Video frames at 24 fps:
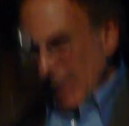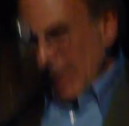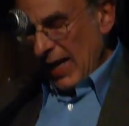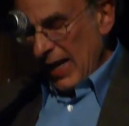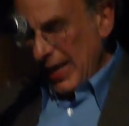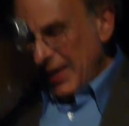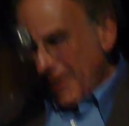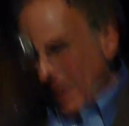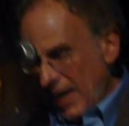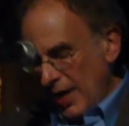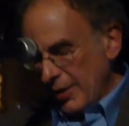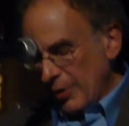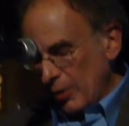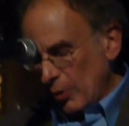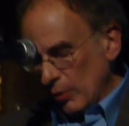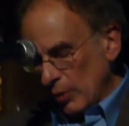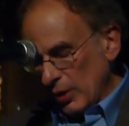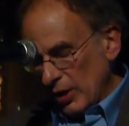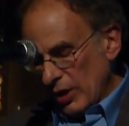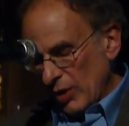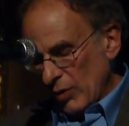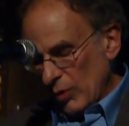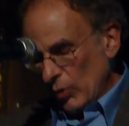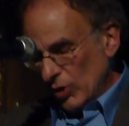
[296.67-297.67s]
And not
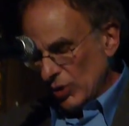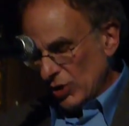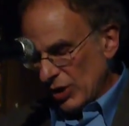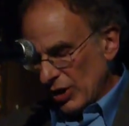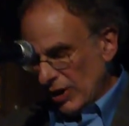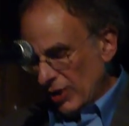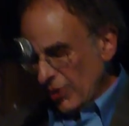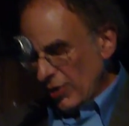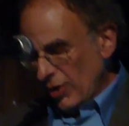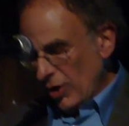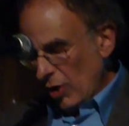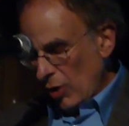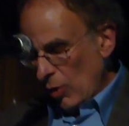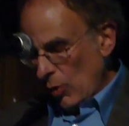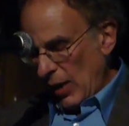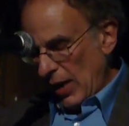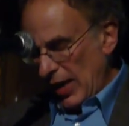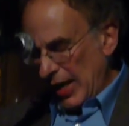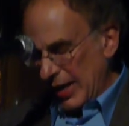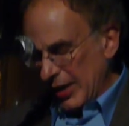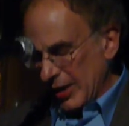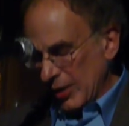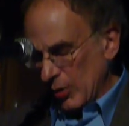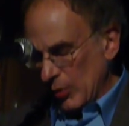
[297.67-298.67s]
only was there no
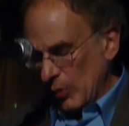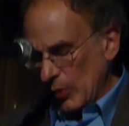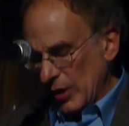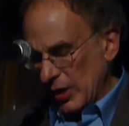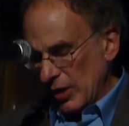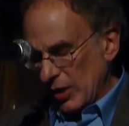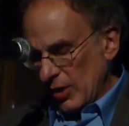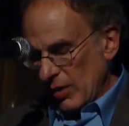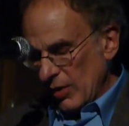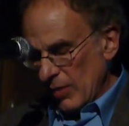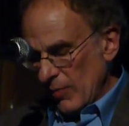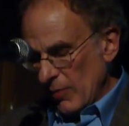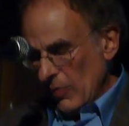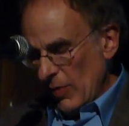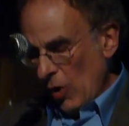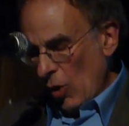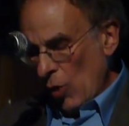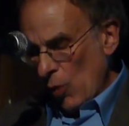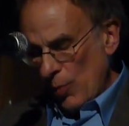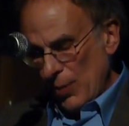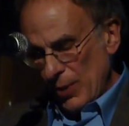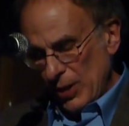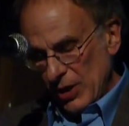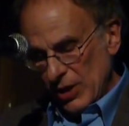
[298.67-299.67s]
adequate
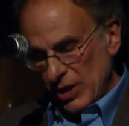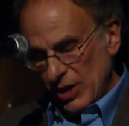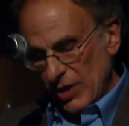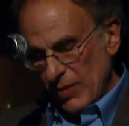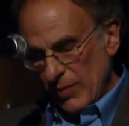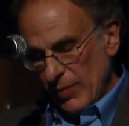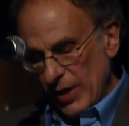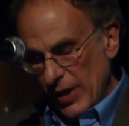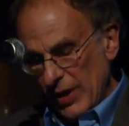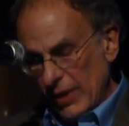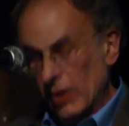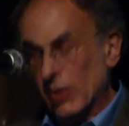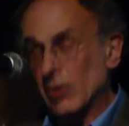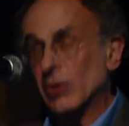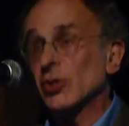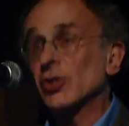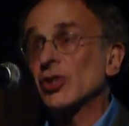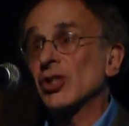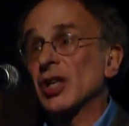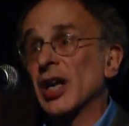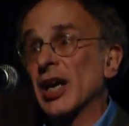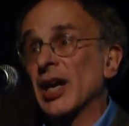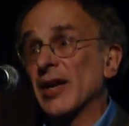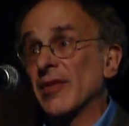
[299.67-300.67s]
OPD medical
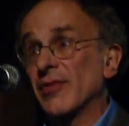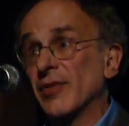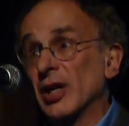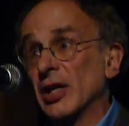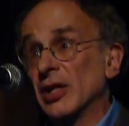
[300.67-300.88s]
staff